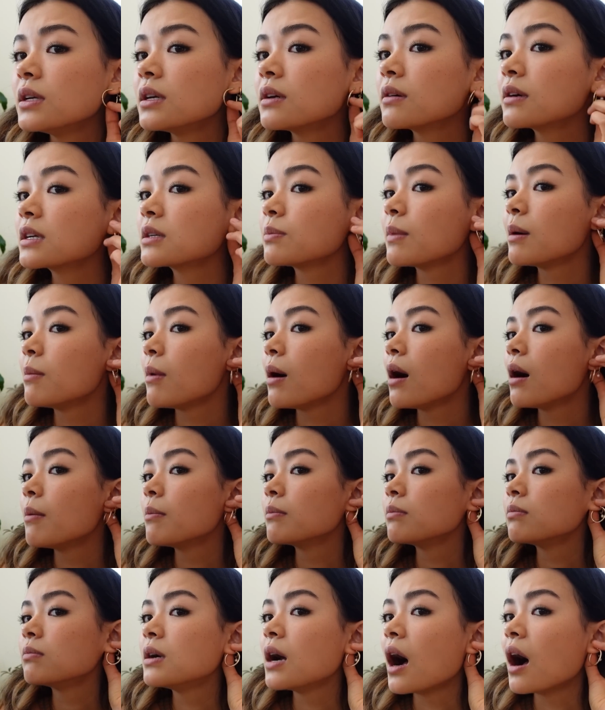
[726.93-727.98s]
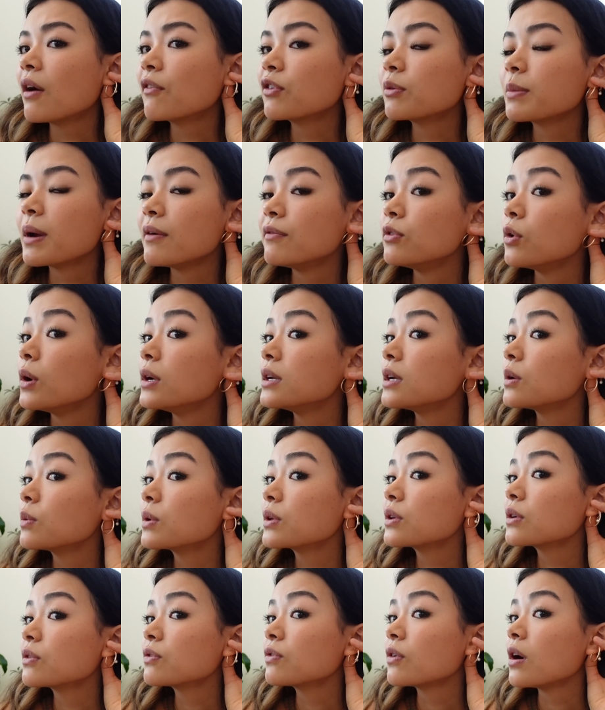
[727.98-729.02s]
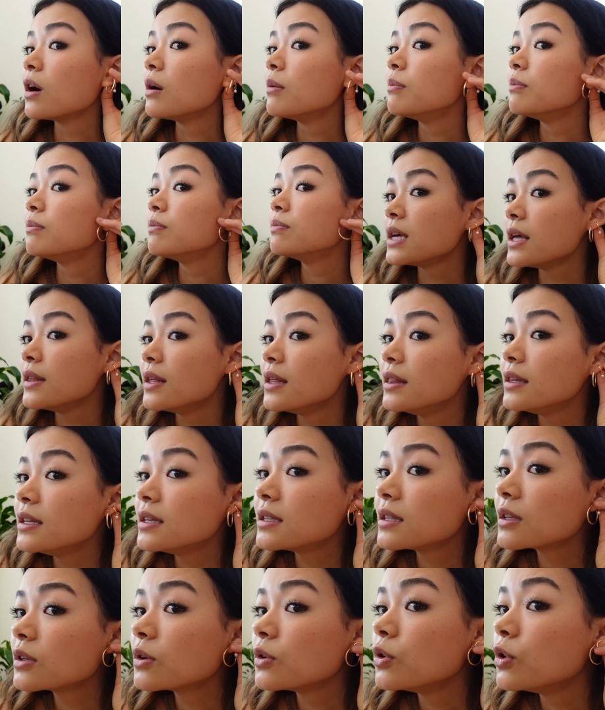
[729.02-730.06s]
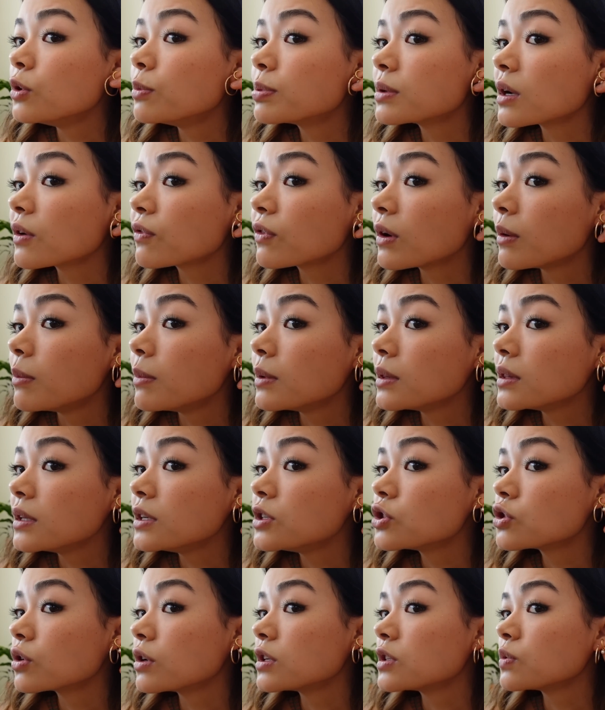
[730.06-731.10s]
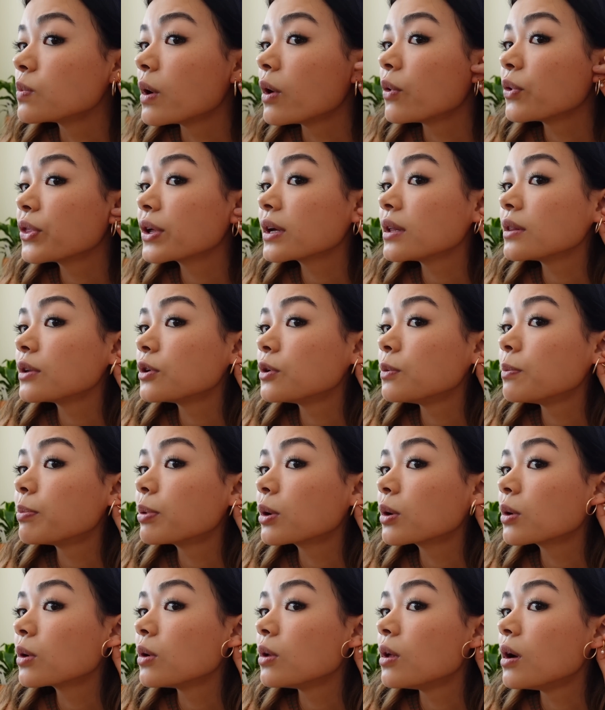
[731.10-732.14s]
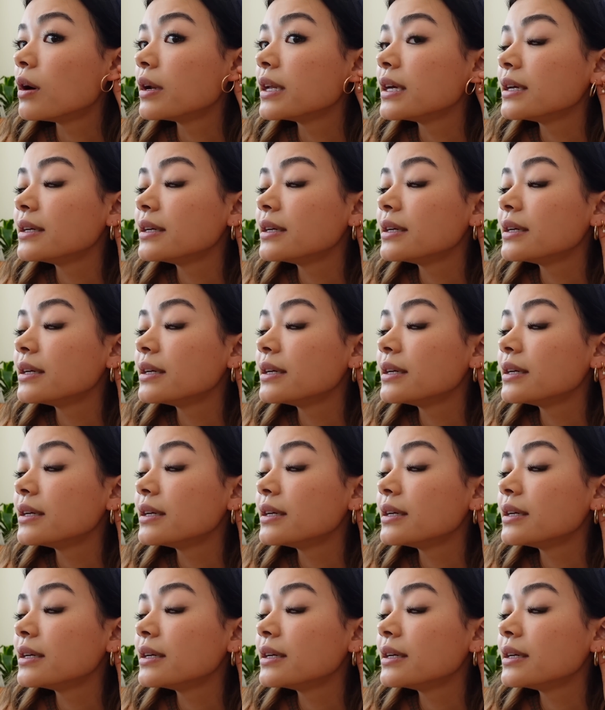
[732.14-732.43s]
earrings my mom got from me. I have no idea where they're from. And then these little hoops are from Linger as well with like a little pearl on